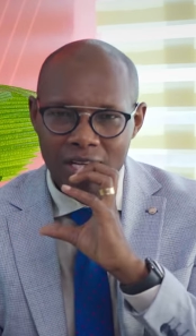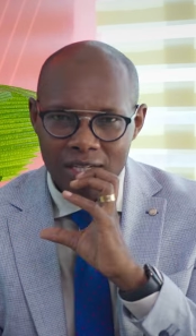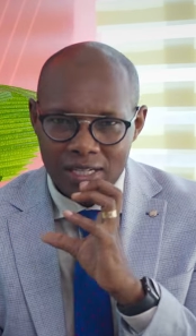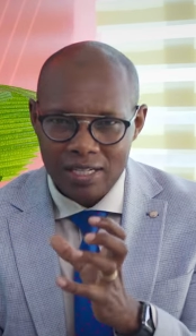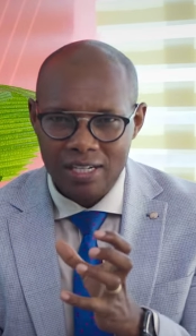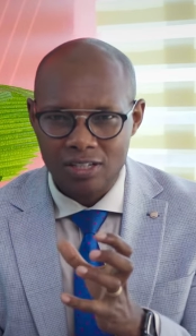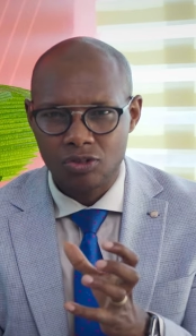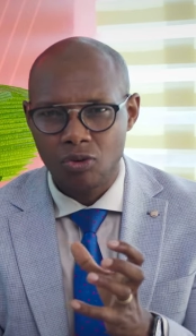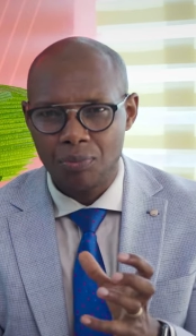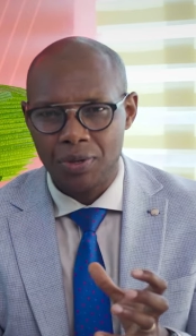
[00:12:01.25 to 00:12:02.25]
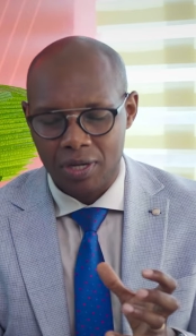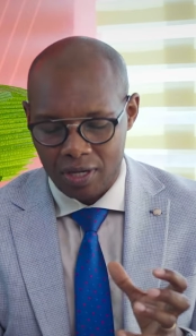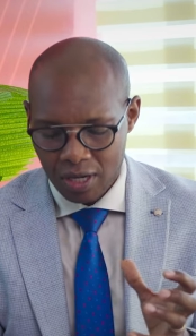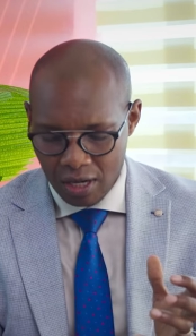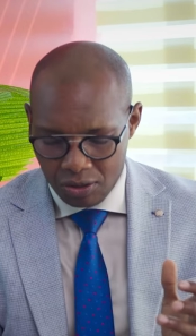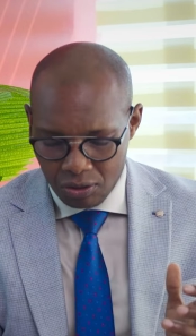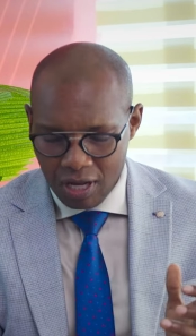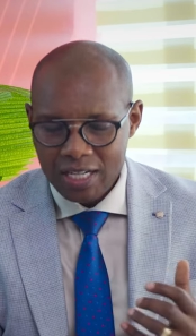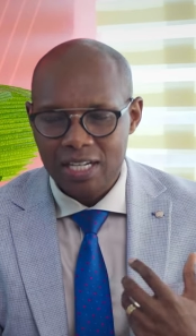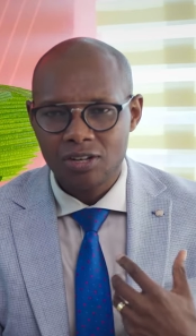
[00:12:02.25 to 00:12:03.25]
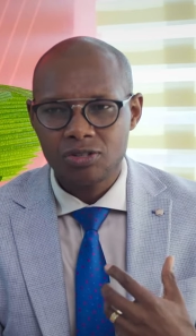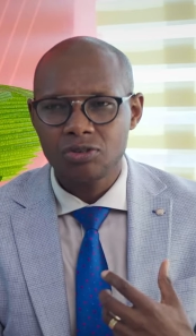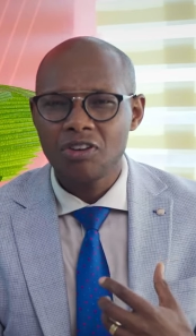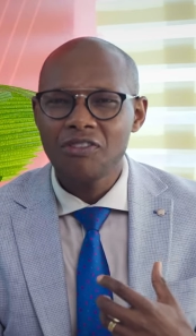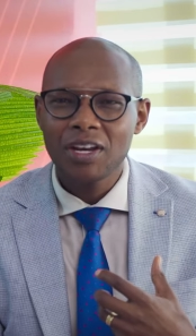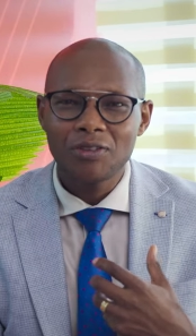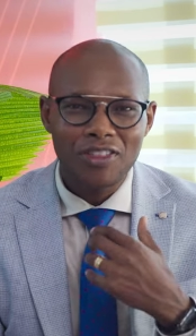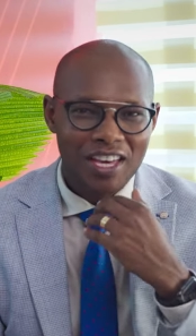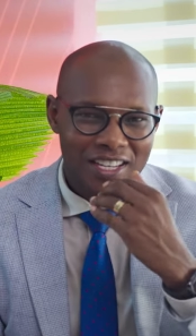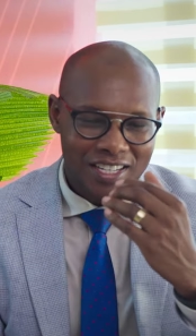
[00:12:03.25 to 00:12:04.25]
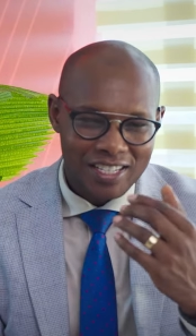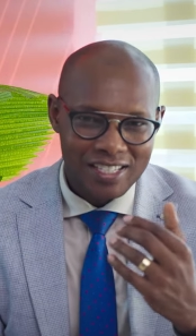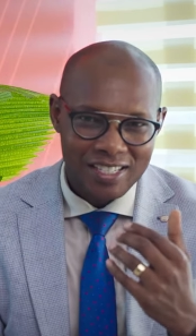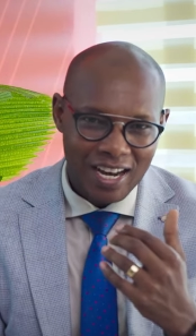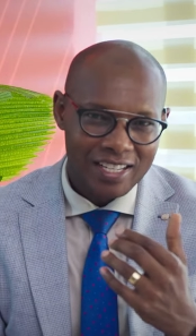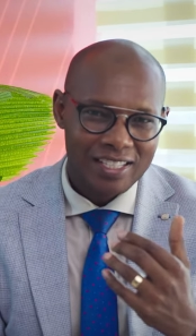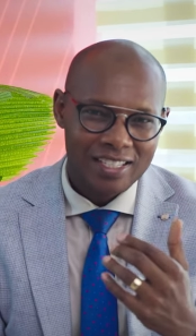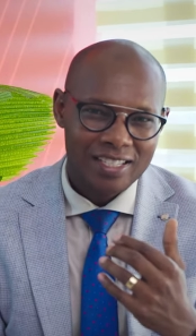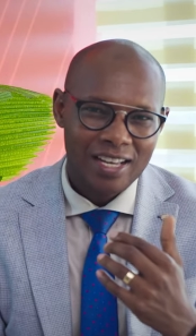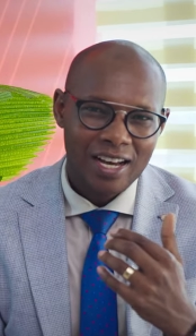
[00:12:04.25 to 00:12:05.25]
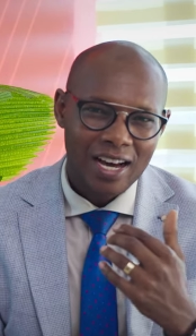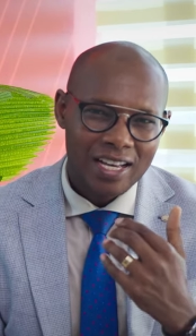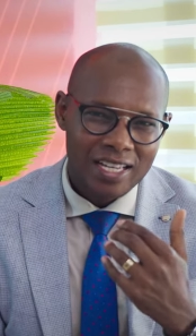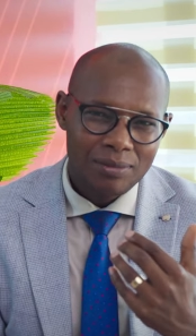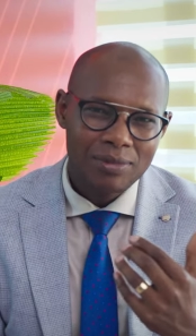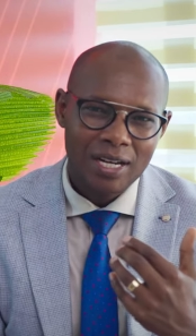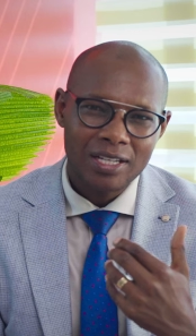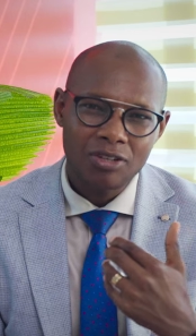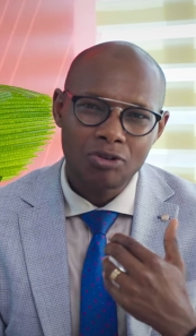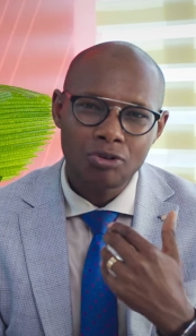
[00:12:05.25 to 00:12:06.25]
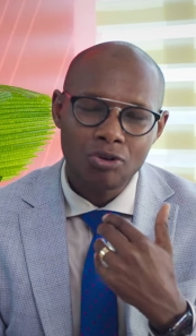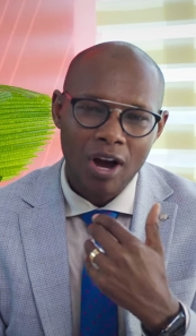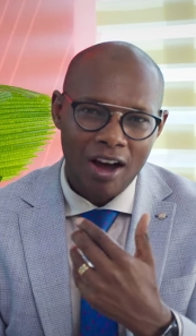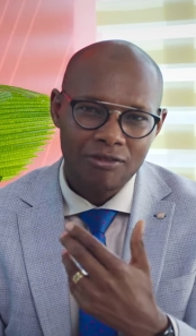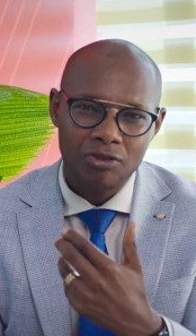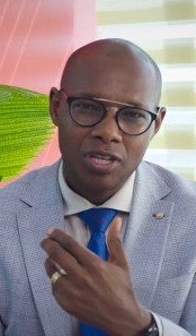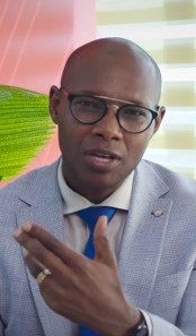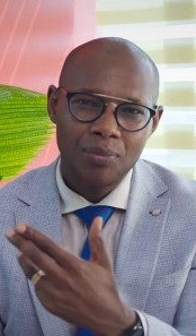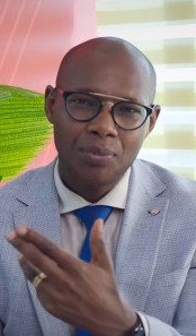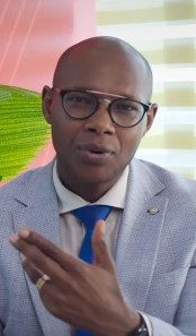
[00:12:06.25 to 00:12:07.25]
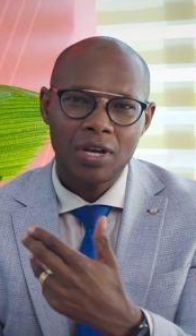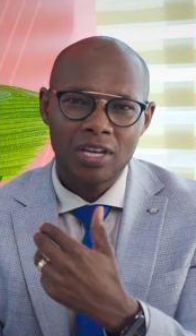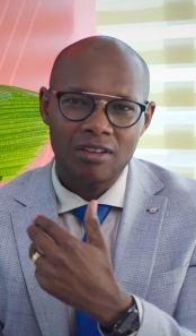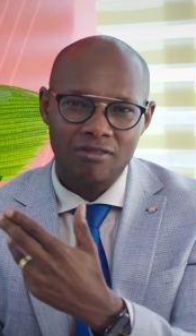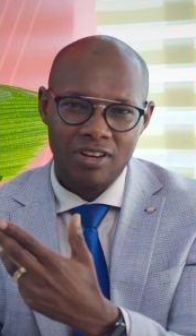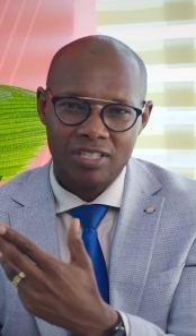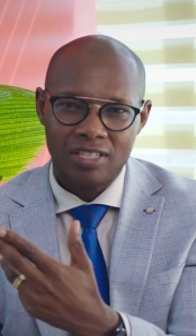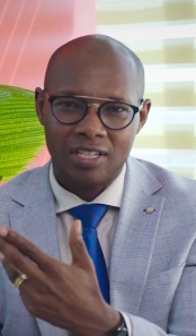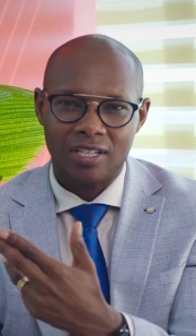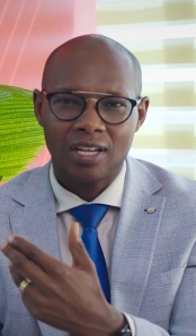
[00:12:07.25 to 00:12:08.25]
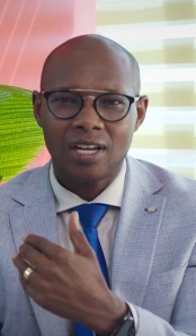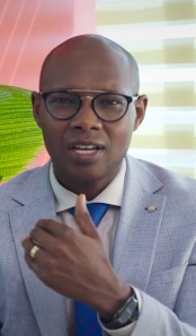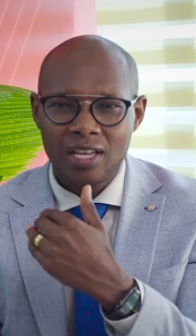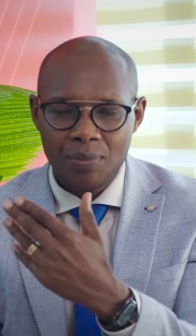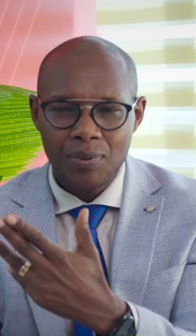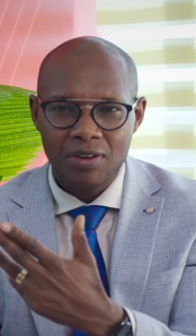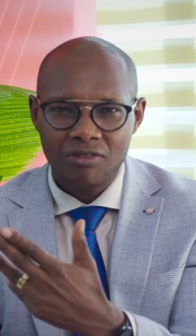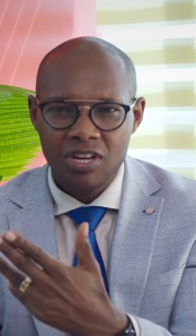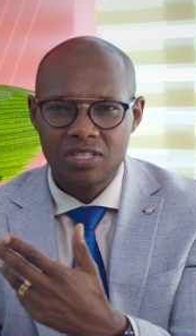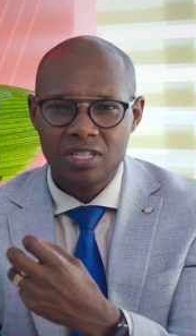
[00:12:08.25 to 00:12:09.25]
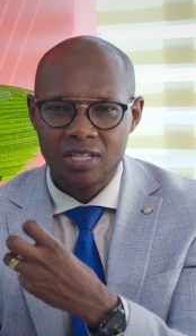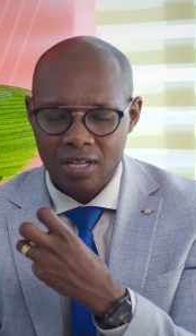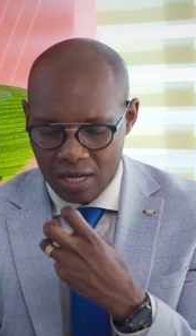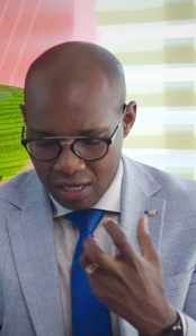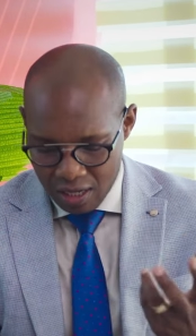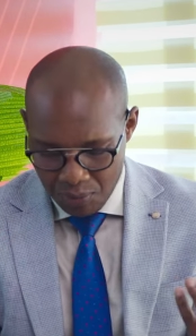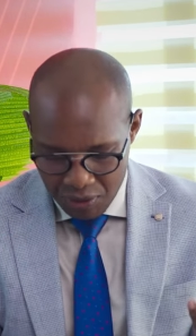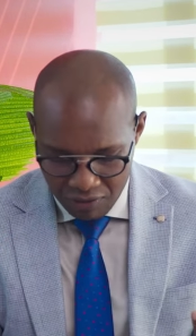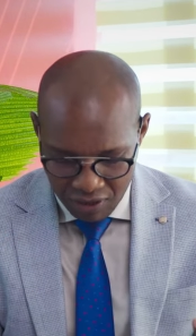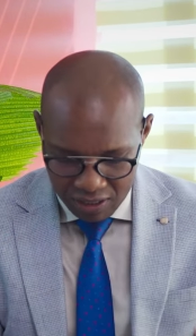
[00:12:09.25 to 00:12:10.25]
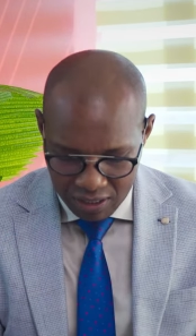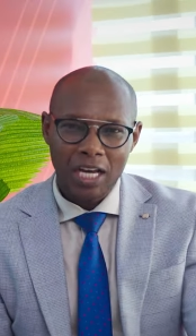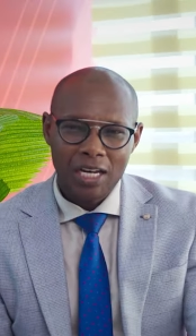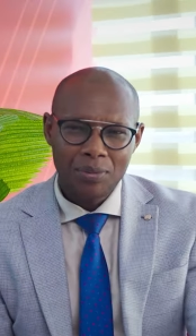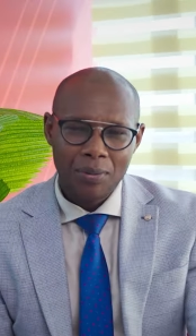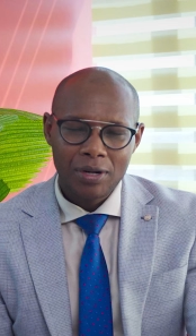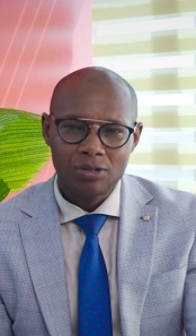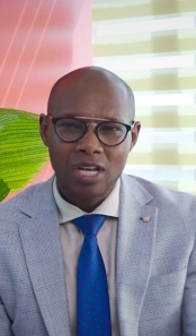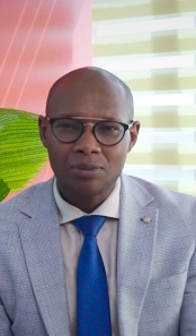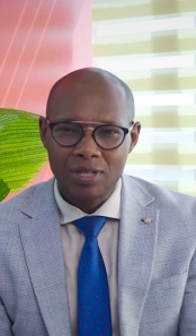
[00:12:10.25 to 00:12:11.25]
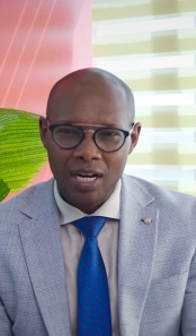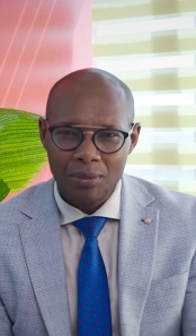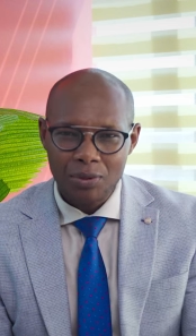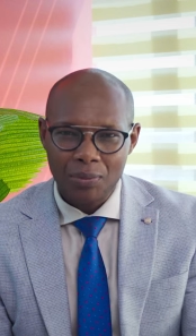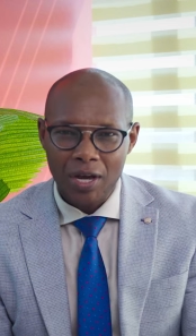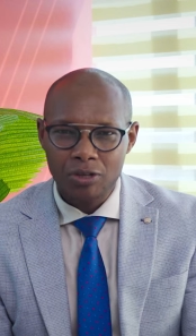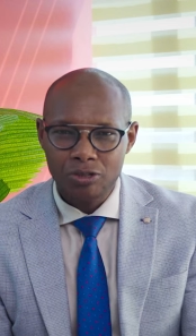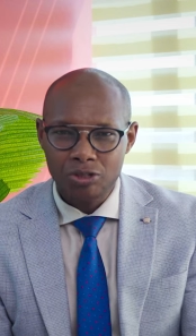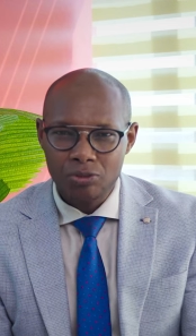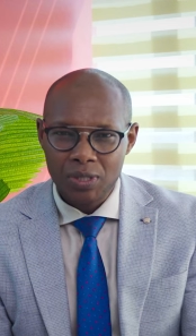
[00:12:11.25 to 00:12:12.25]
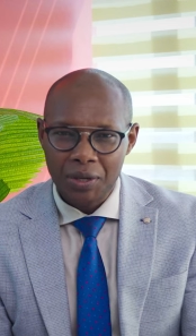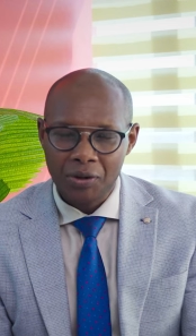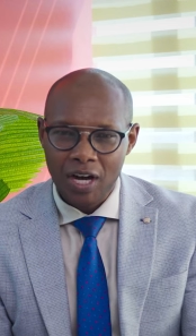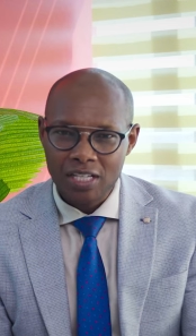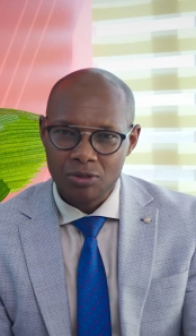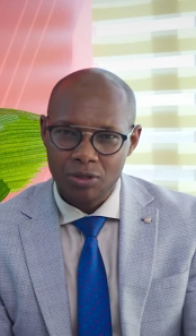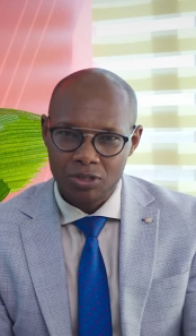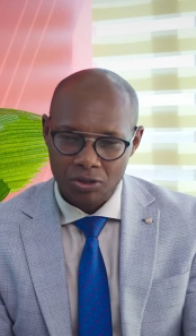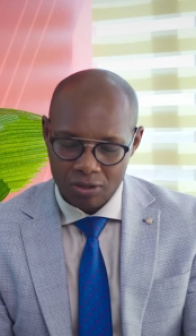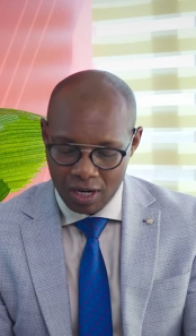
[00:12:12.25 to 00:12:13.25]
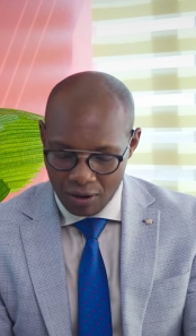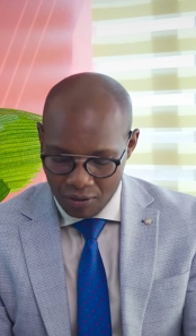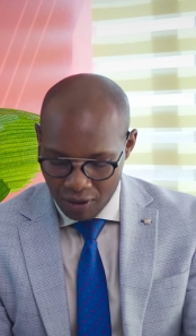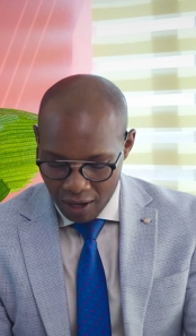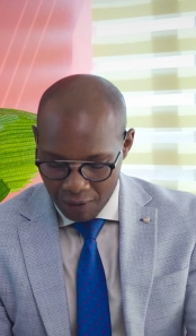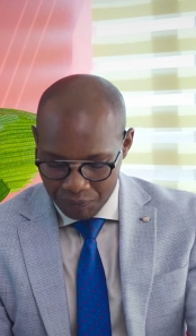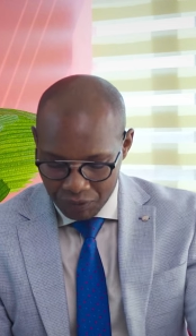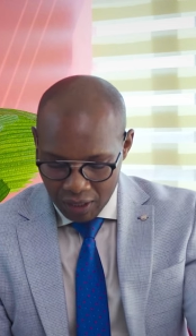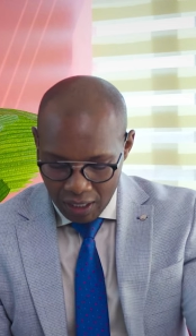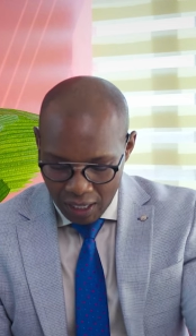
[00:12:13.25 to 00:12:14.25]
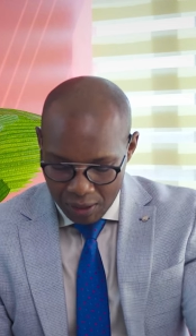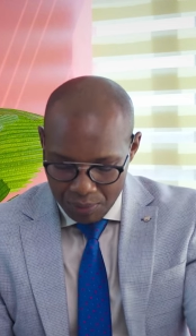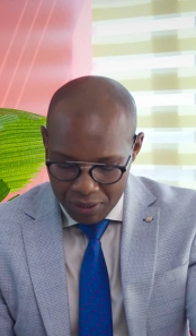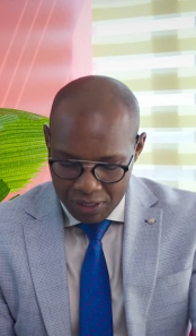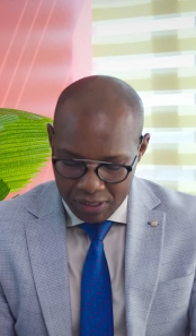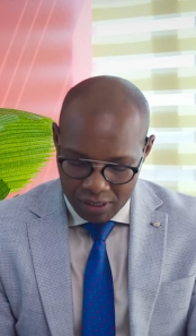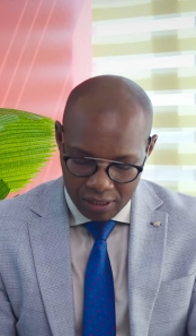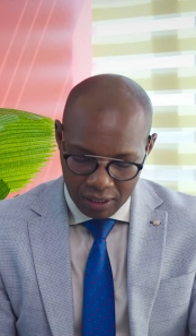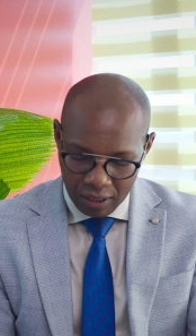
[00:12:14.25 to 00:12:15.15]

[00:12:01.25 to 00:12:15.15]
the need is so big. So that tells you, even with the increased taxes, I keep telling you, you have to keep investing. Keep investing. Keep investing. Remember to subscribe to my YouTube channel, ask questions down there, and please